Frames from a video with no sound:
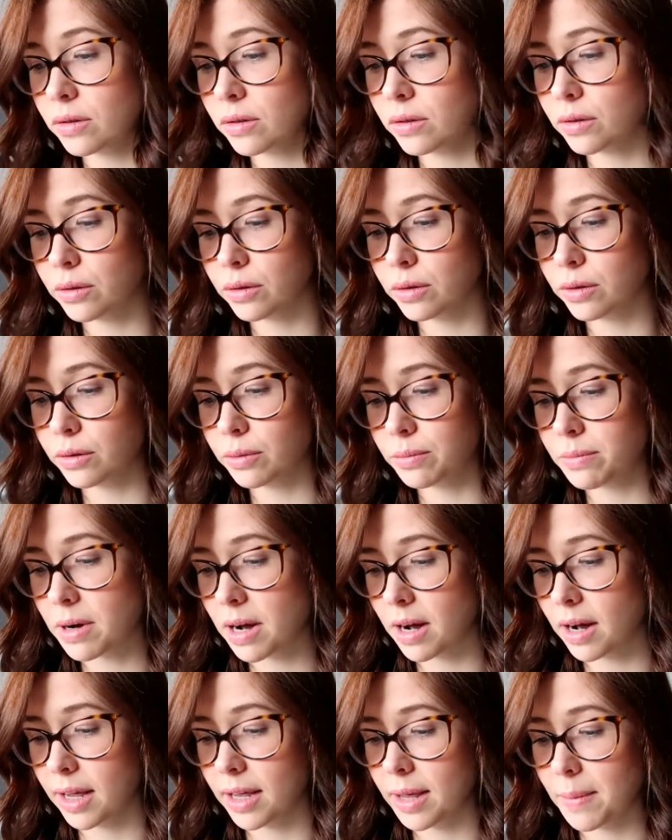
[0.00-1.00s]
all
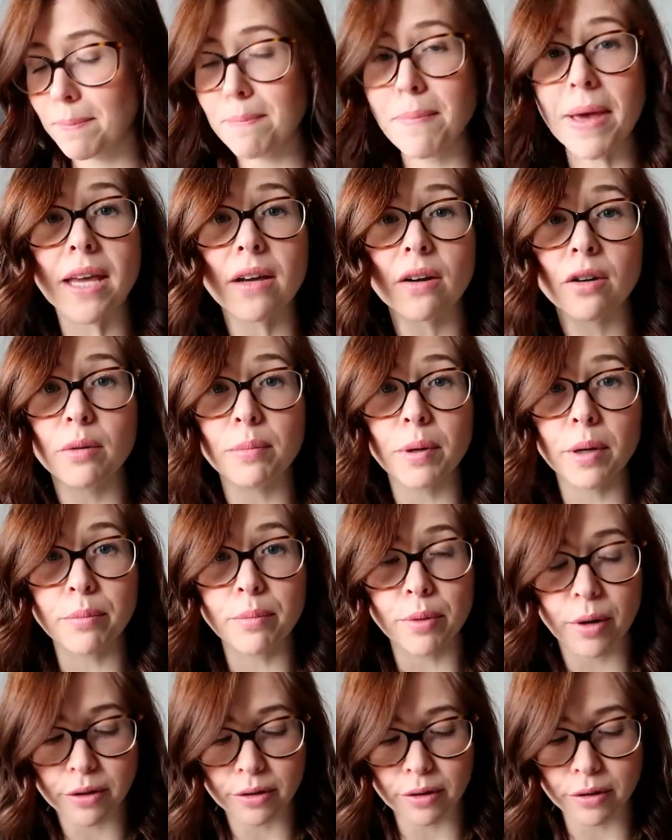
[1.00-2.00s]
my makeup and
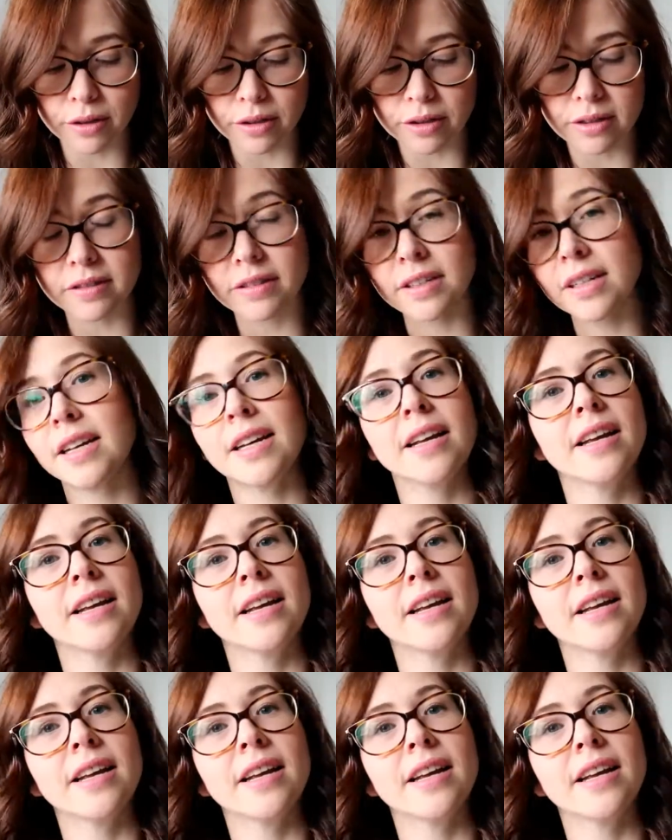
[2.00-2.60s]
products.